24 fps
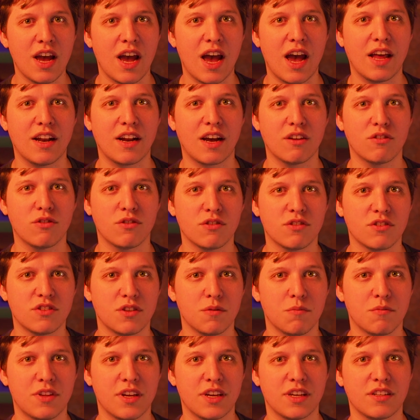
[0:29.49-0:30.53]
And I learned
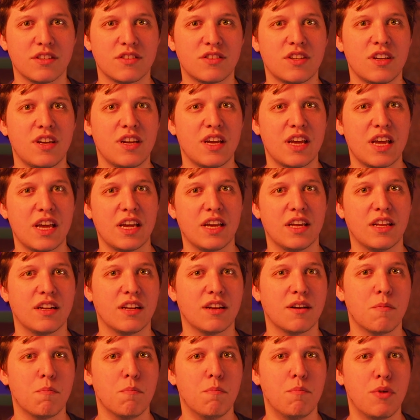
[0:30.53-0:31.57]
some things in
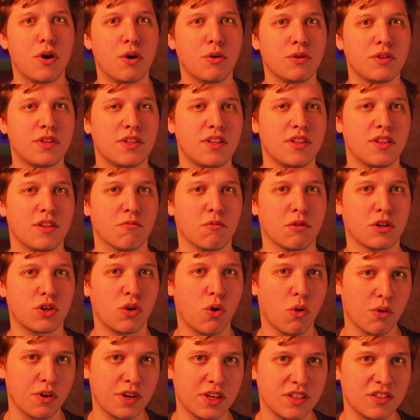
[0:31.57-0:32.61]
both the
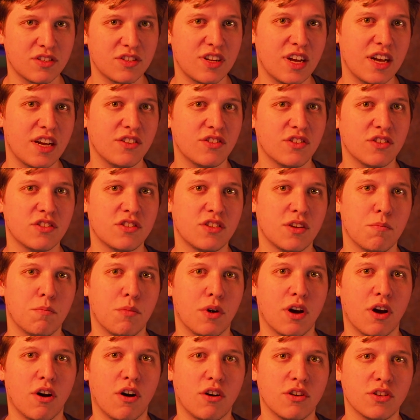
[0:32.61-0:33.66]
recording stages,
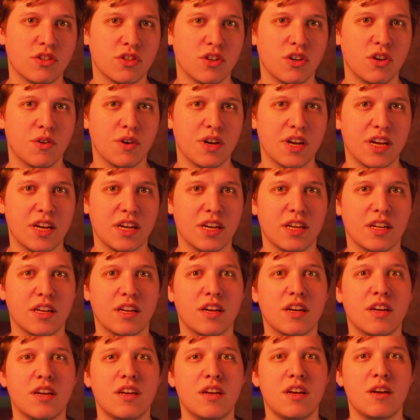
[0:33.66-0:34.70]
but also
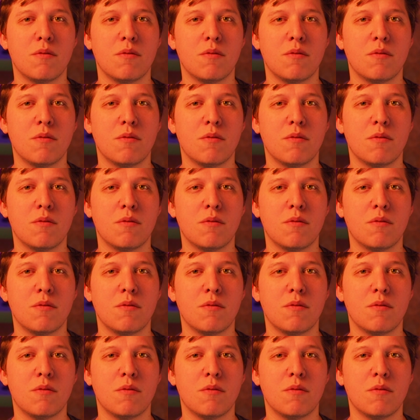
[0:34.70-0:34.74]
in